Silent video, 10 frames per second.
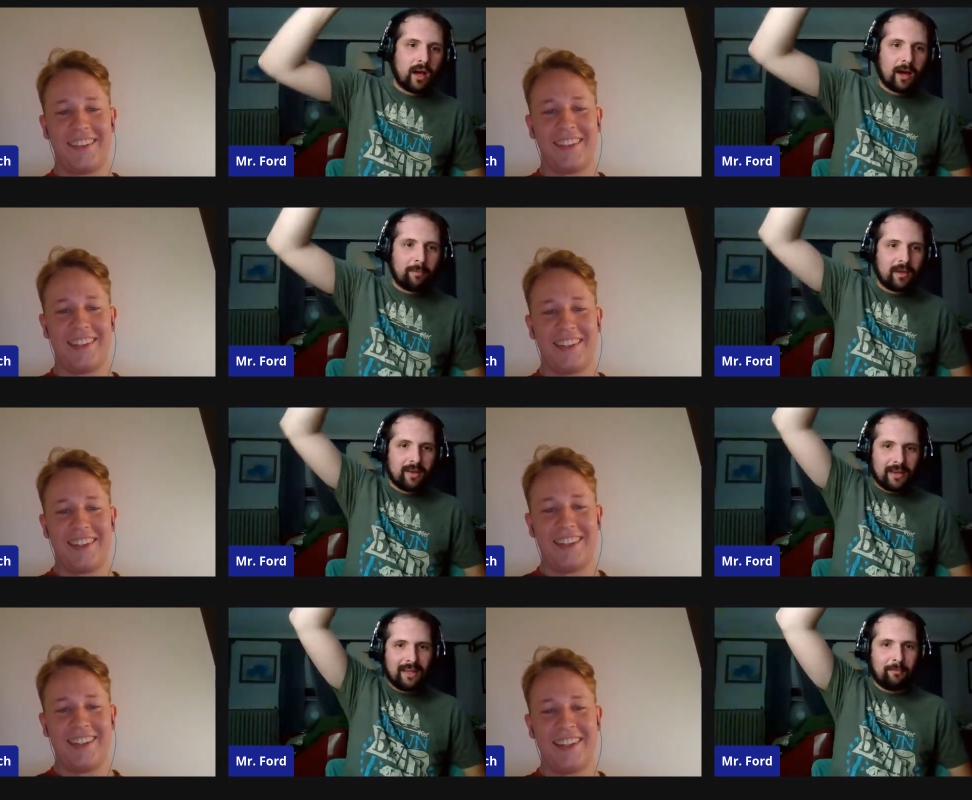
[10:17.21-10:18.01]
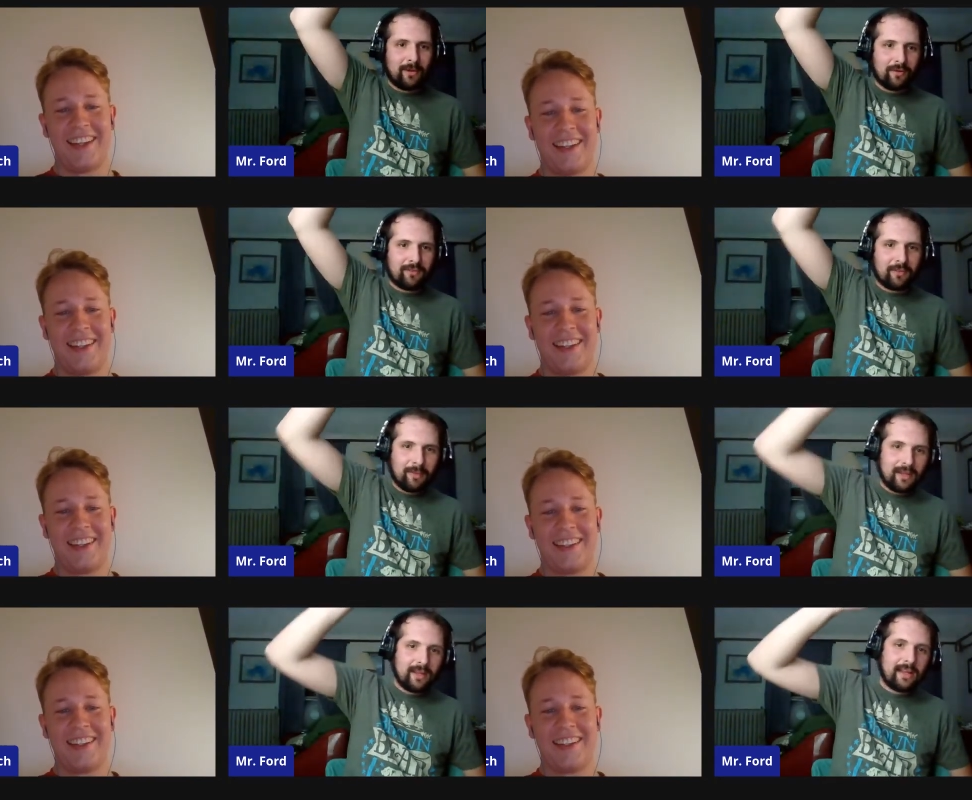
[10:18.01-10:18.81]
Speaker 1: in the middle of the meeting and
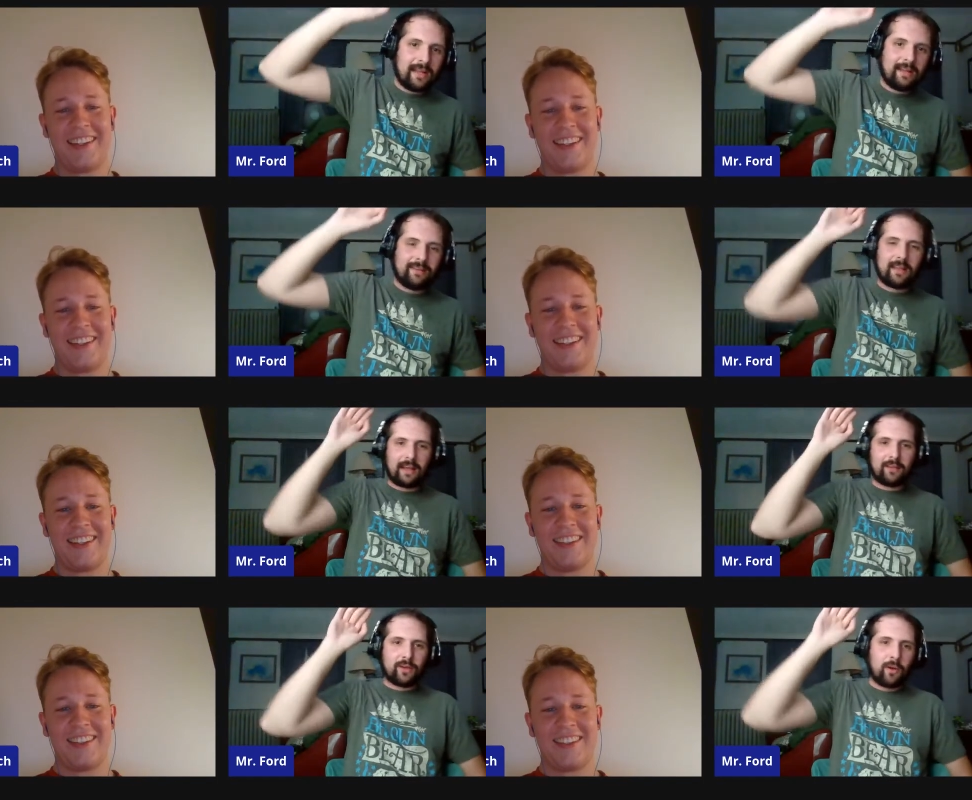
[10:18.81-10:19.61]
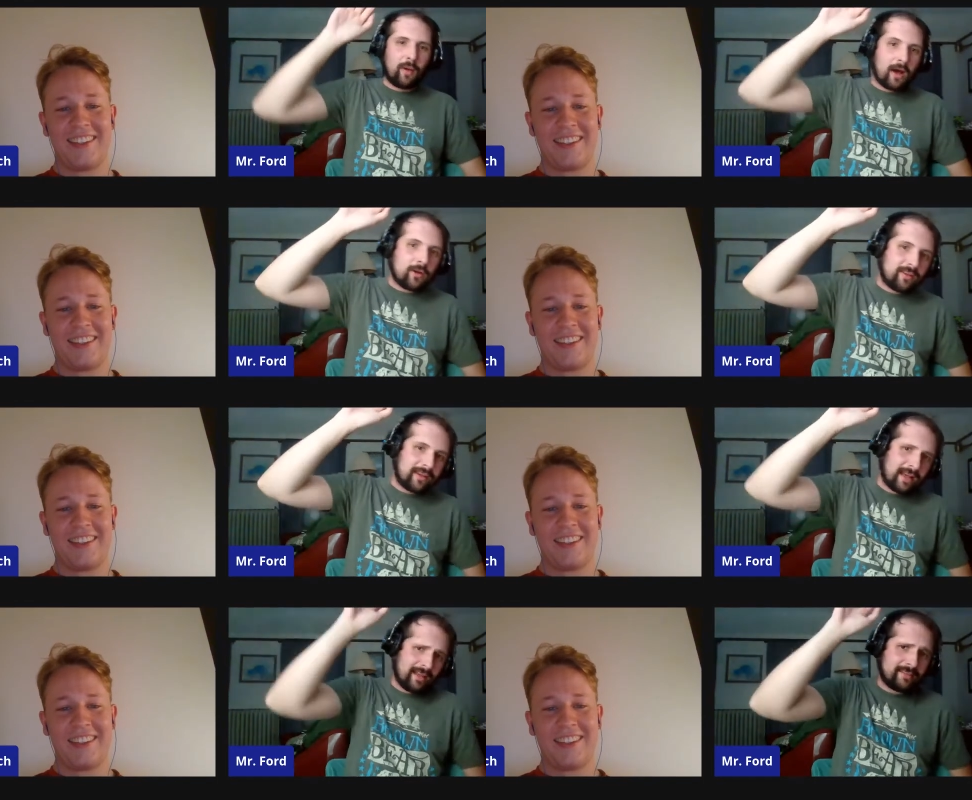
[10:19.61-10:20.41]
it's like so awkward because he kind of like
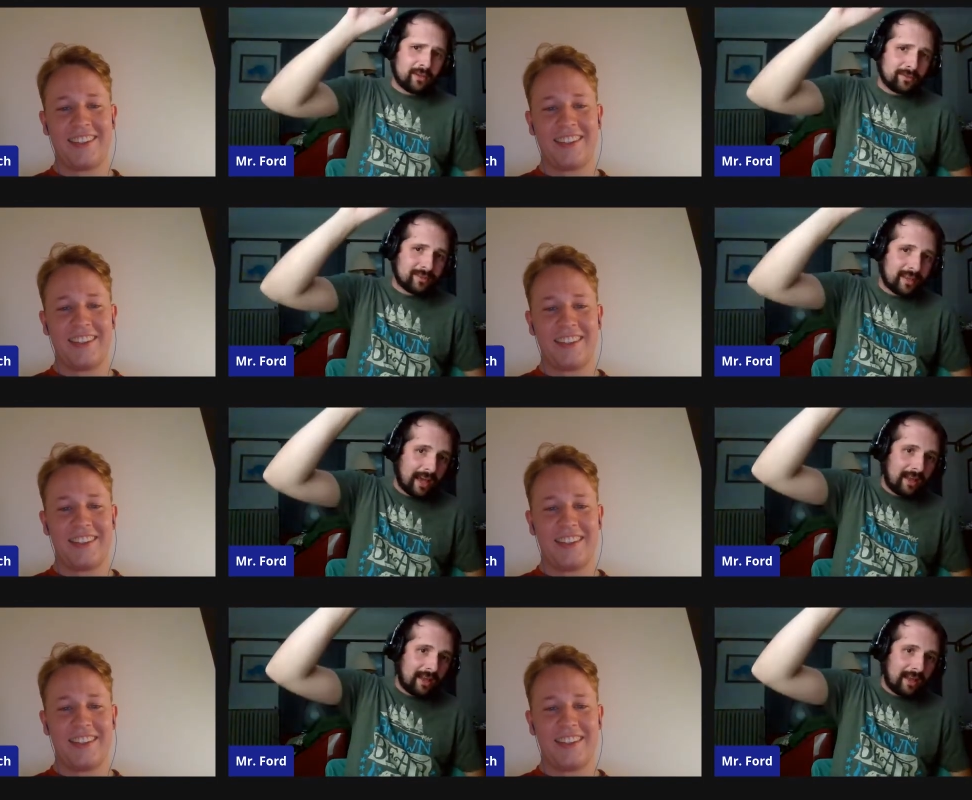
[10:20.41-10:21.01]
tilts his head